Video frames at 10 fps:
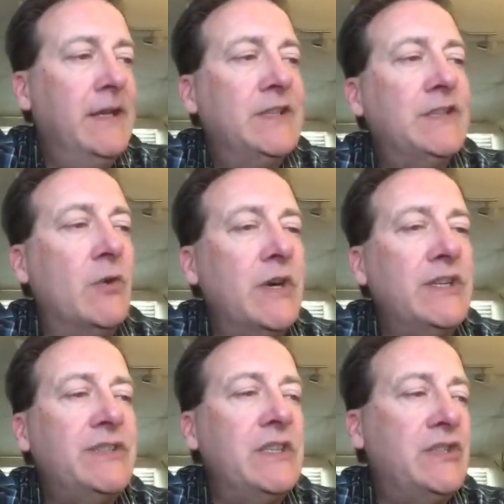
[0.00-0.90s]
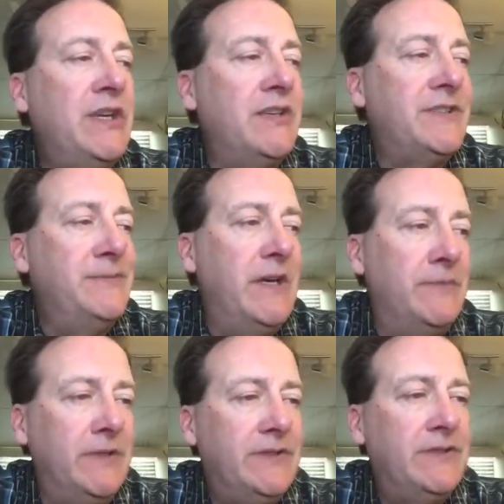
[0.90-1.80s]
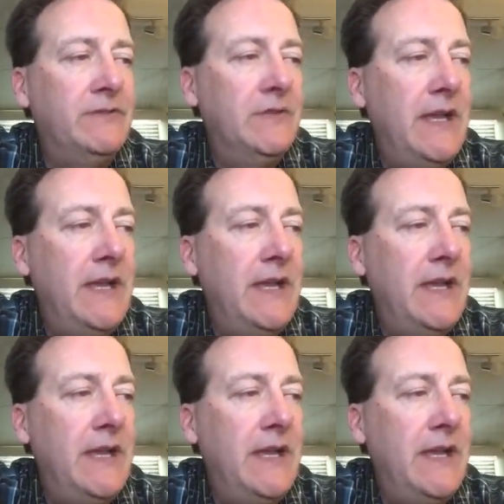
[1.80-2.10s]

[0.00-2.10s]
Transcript: So we're just going to share some numbers.